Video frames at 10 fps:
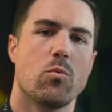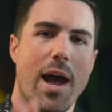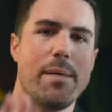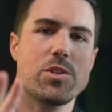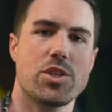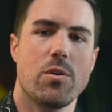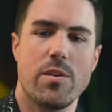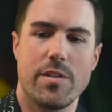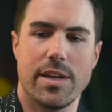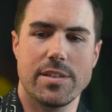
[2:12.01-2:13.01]
why I'm showing
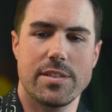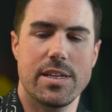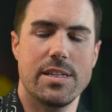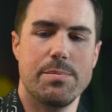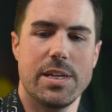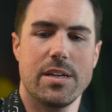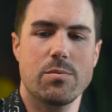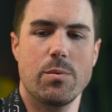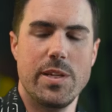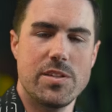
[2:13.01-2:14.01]
you this is because
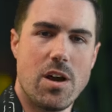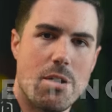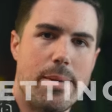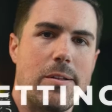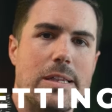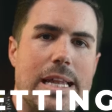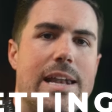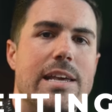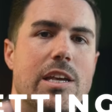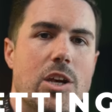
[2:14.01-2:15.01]
when we talk about
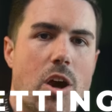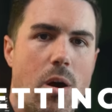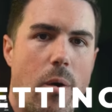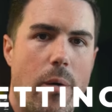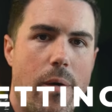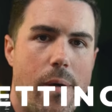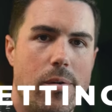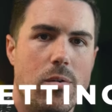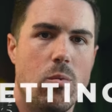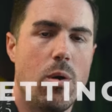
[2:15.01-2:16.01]
letting go,
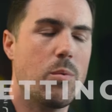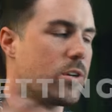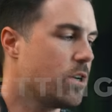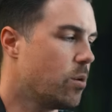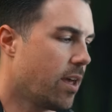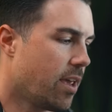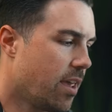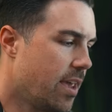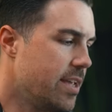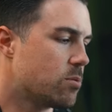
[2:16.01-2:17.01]
what we're
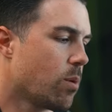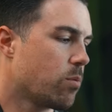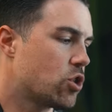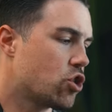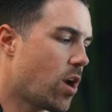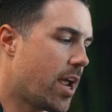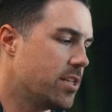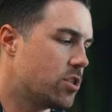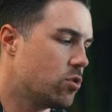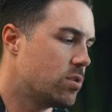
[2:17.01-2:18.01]
doing is we're
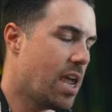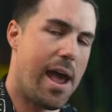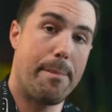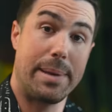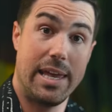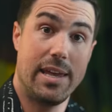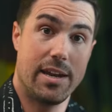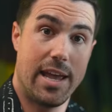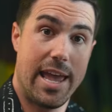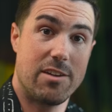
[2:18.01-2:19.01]
trying to tap
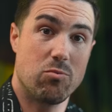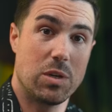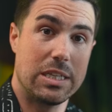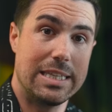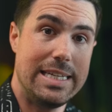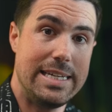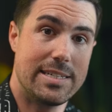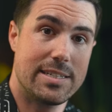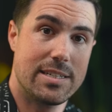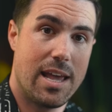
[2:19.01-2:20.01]
in and
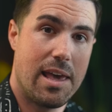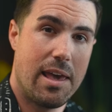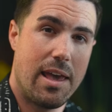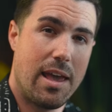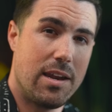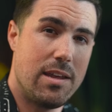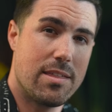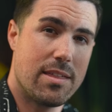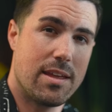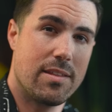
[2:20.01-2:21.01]
release
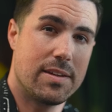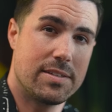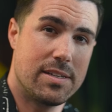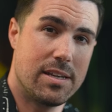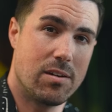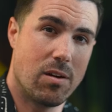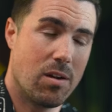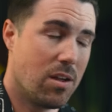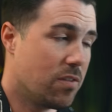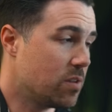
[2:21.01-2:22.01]
anything that's here,
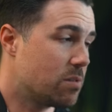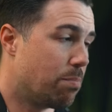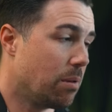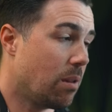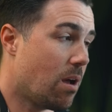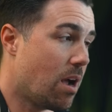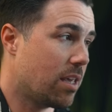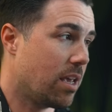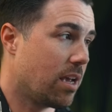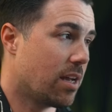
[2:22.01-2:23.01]
that's
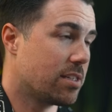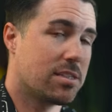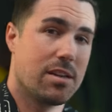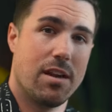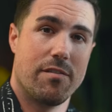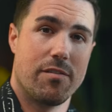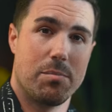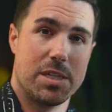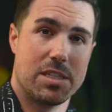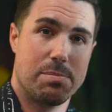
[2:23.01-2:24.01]
blocking us
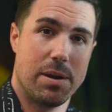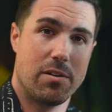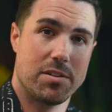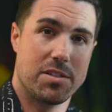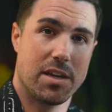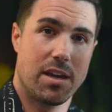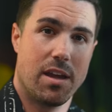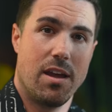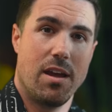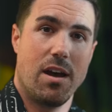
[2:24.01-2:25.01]
from experiencing
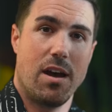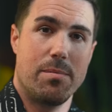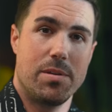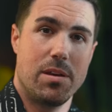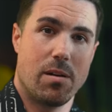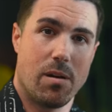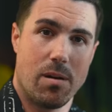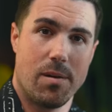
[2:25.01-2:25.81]
up here.